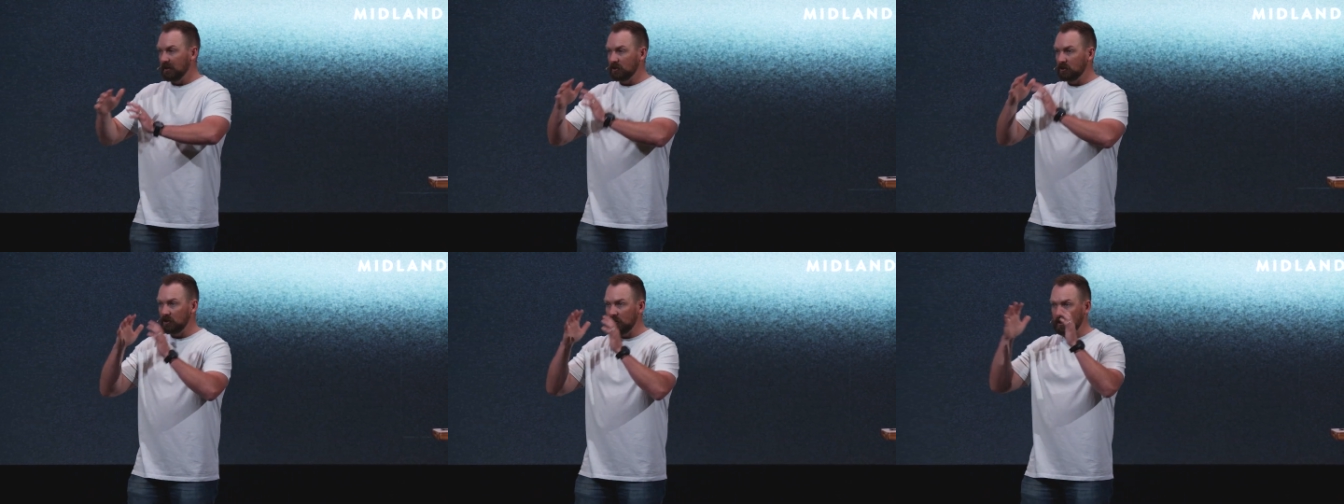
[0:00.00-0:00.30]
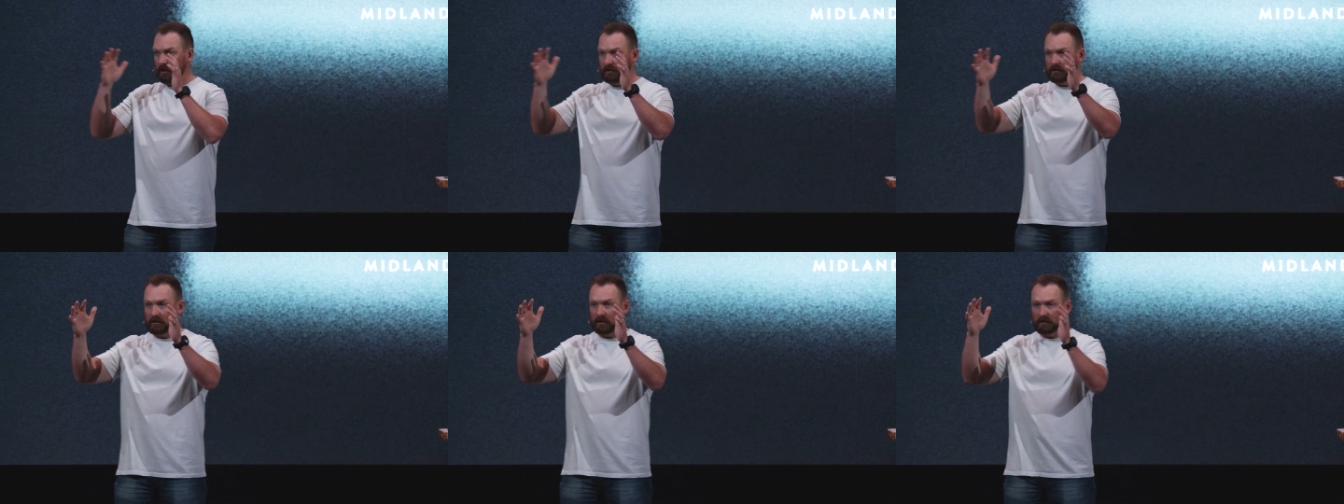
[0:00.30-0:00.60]

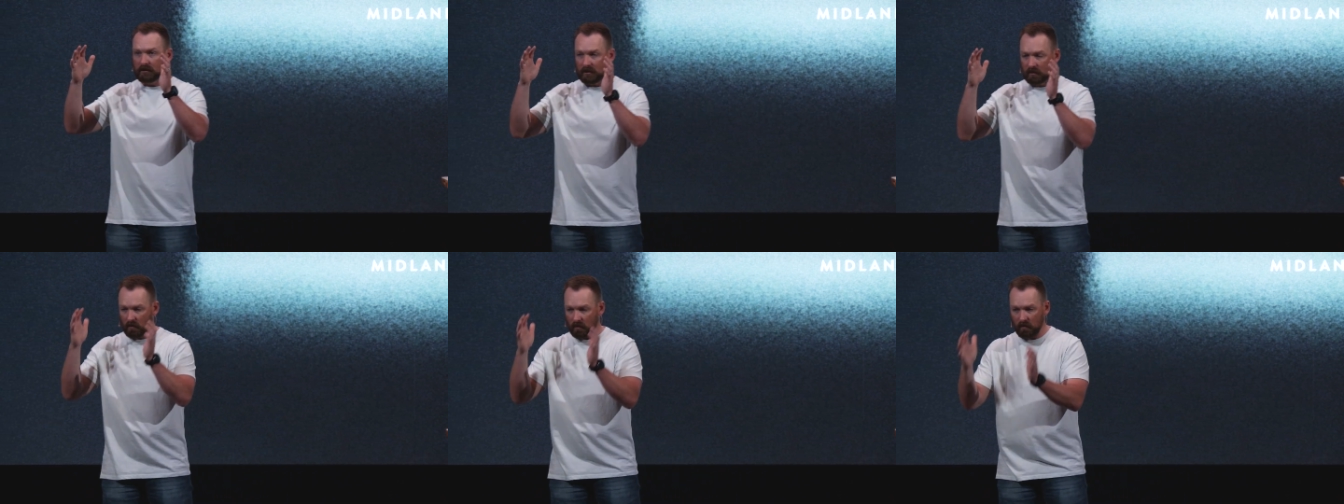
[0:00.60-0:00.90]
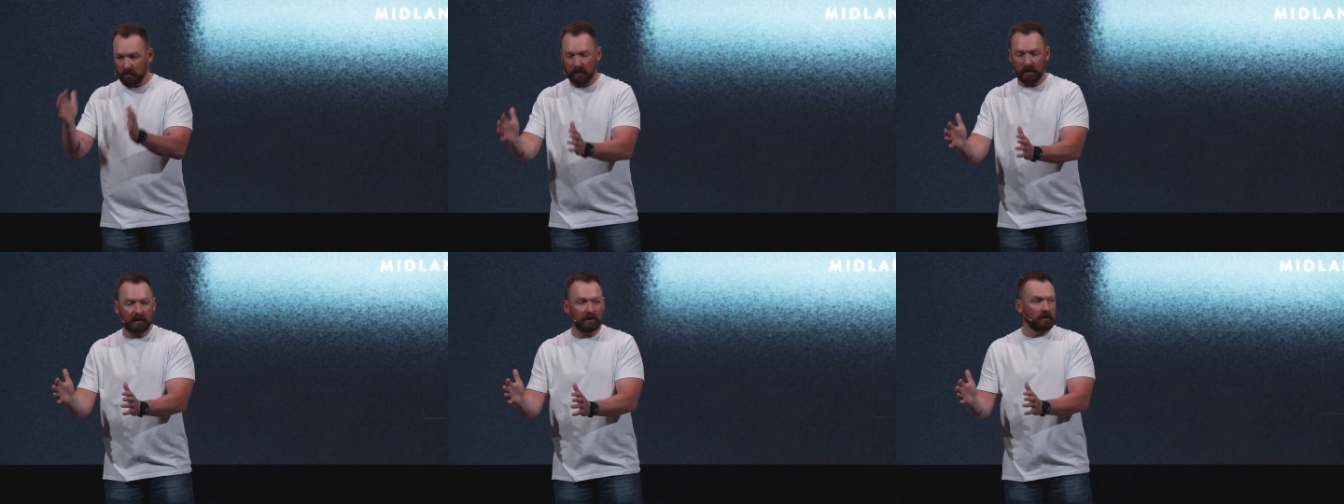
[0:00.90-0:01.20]
Jesus and
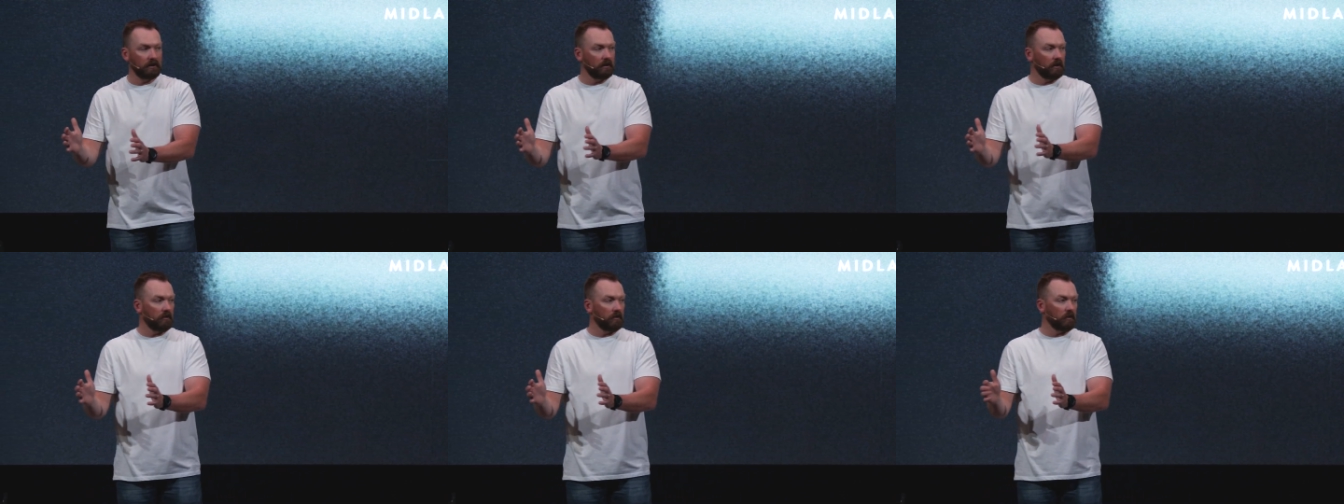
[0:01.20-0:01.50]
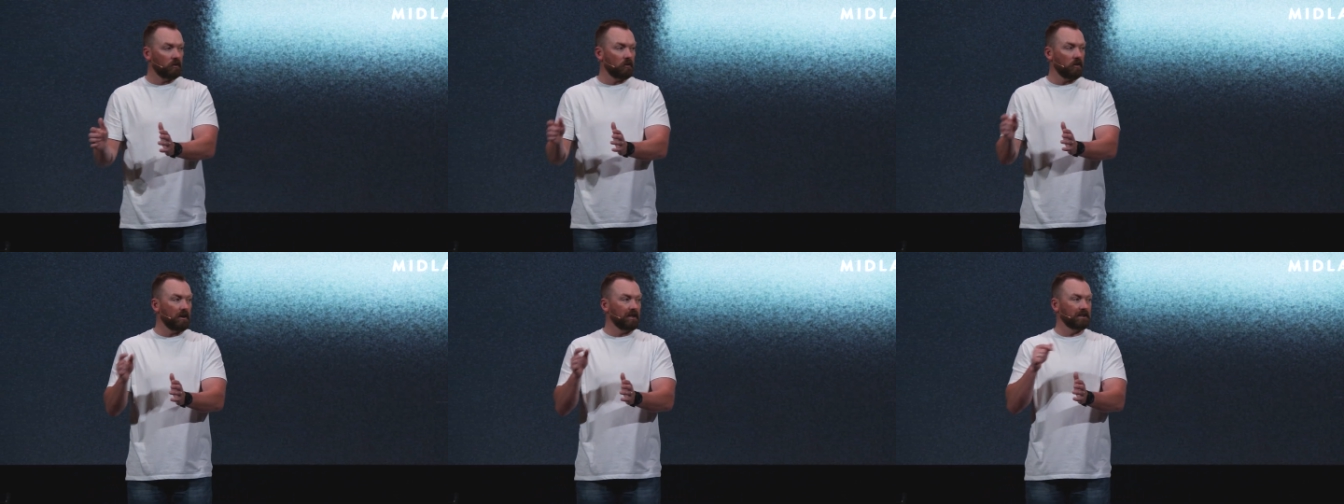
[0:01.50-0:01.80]
all that he did on
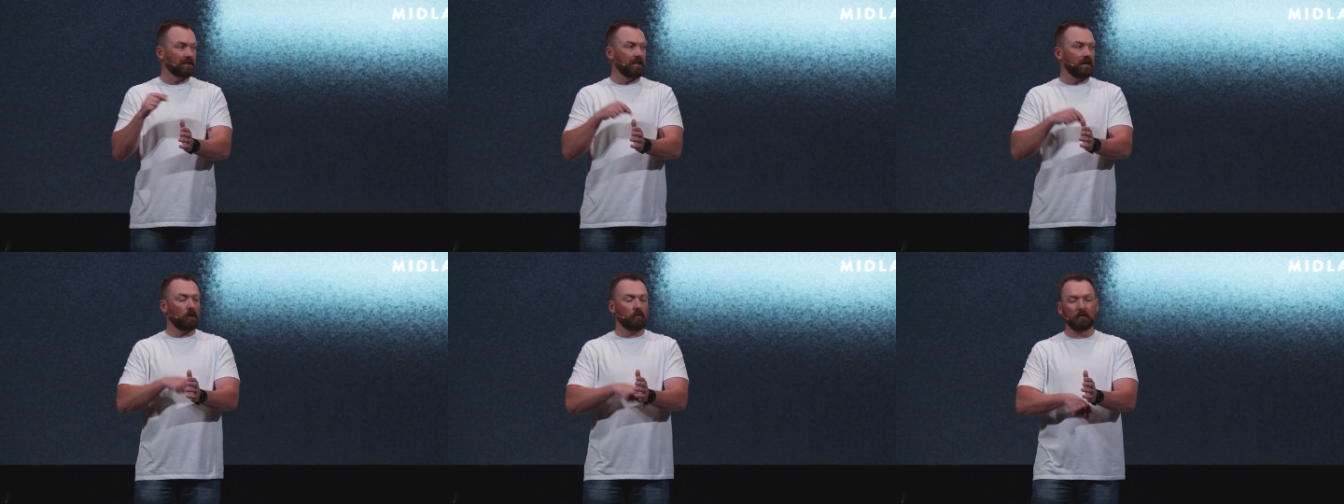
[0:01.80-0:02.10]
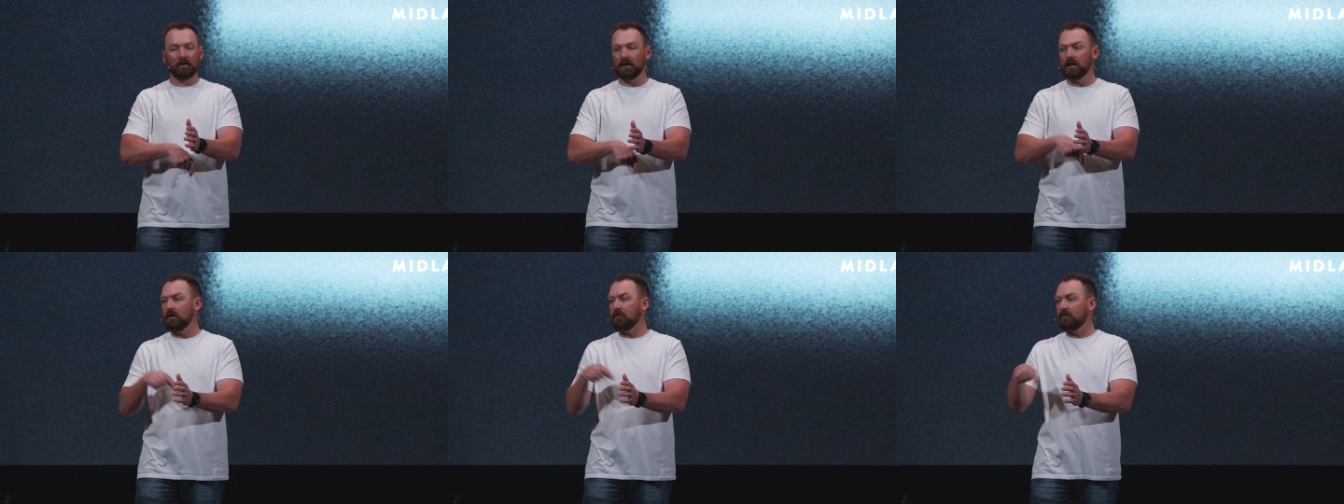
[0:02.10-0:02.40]
the cross and our
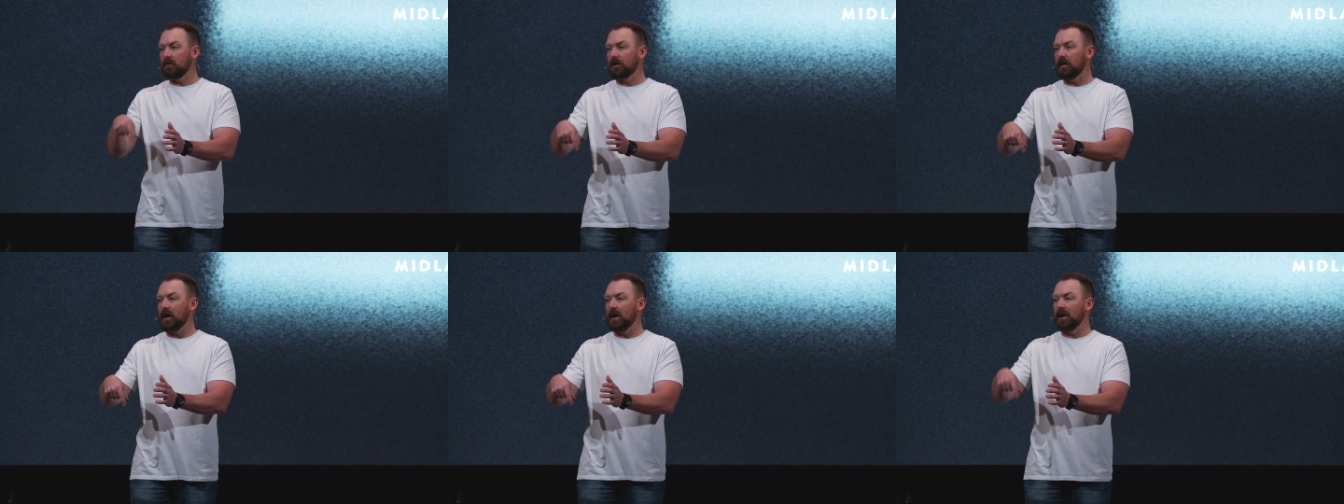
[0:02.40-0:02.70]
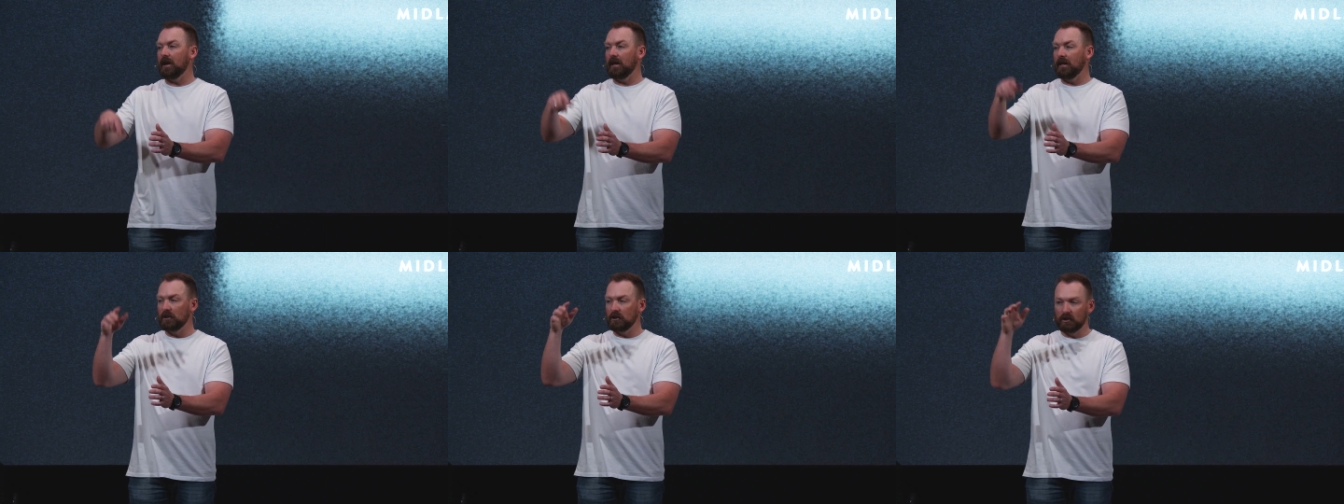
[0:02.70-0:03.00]
belief in
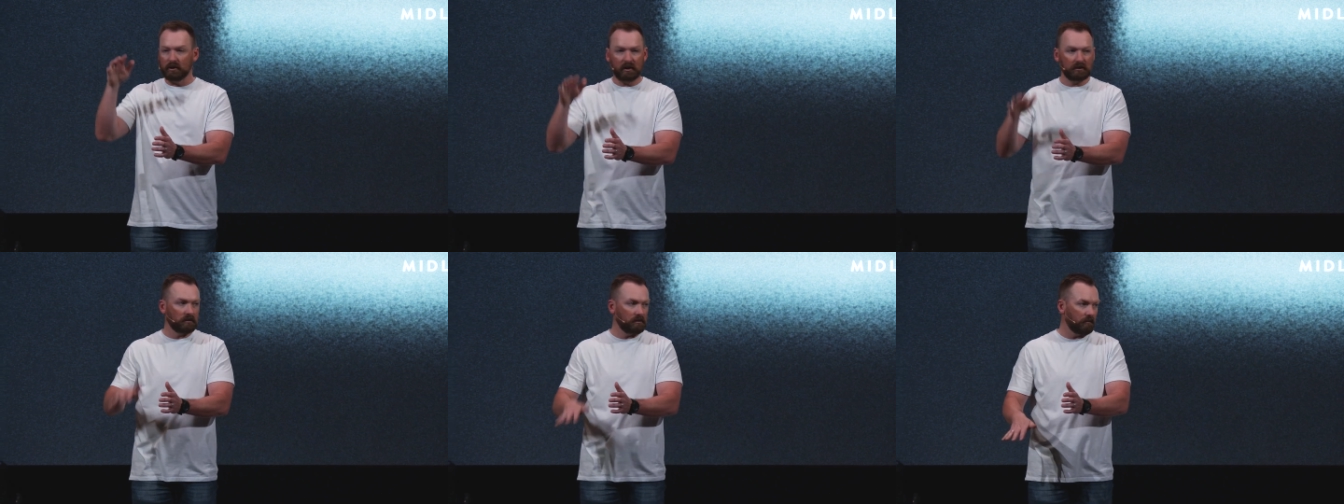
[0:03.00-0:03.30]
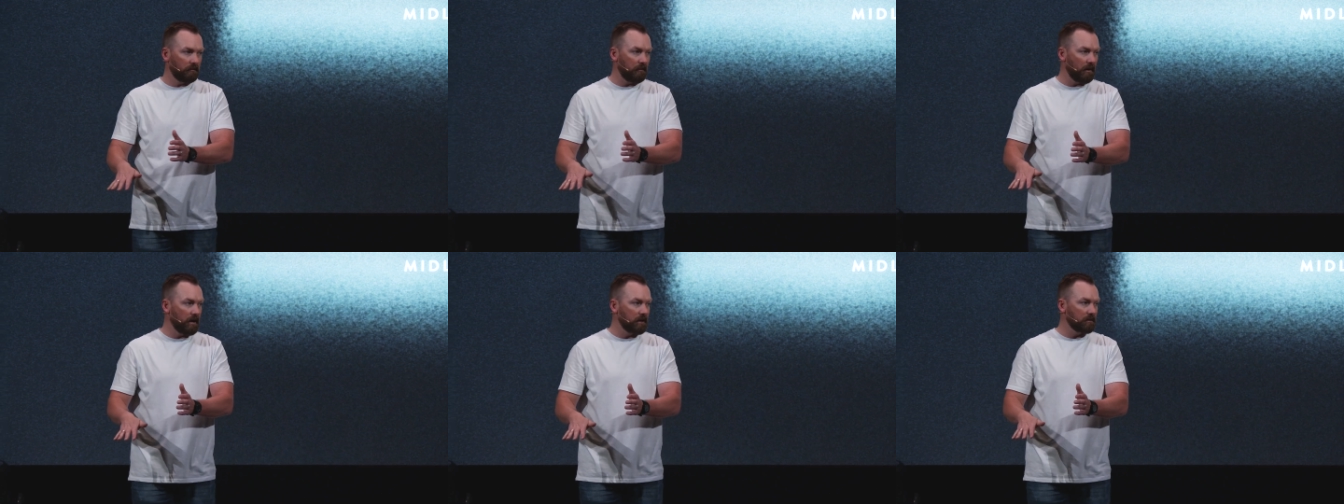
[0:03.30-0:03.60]
that, it
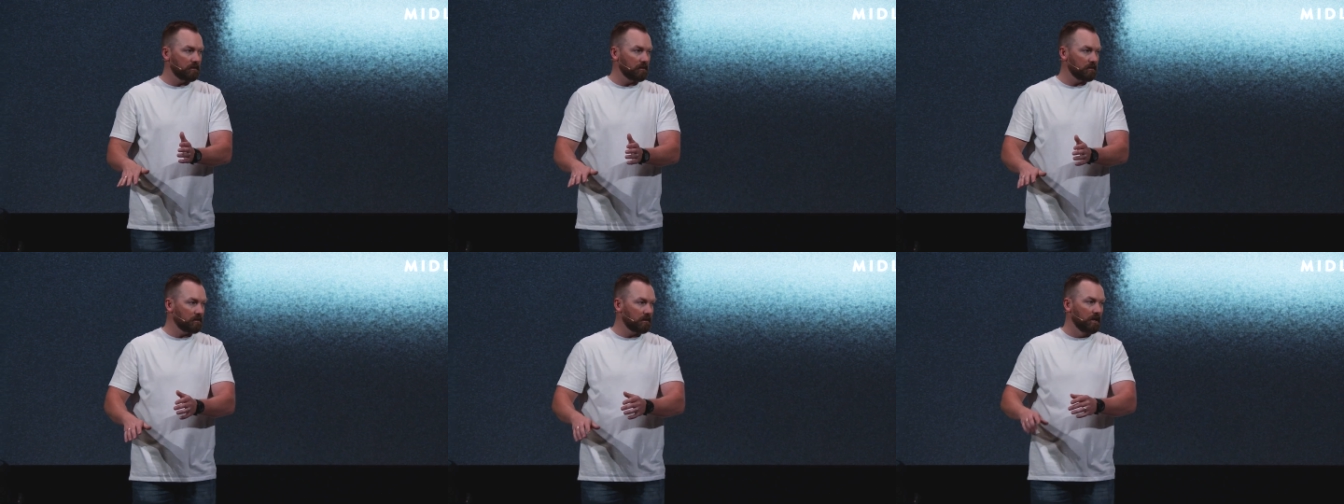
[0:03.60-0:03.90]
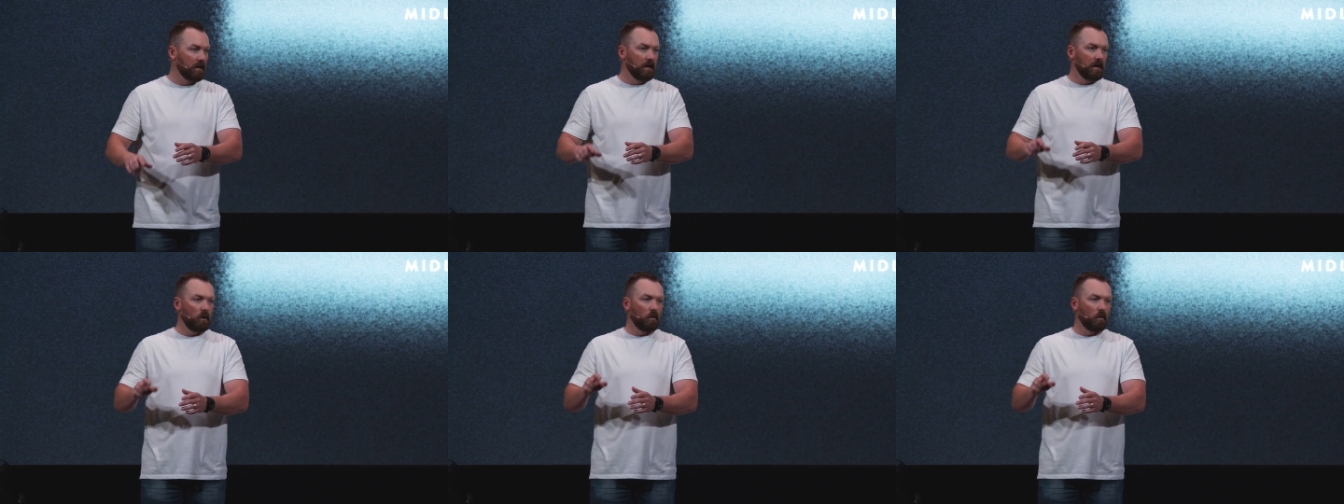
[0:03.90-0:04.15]
justifies us.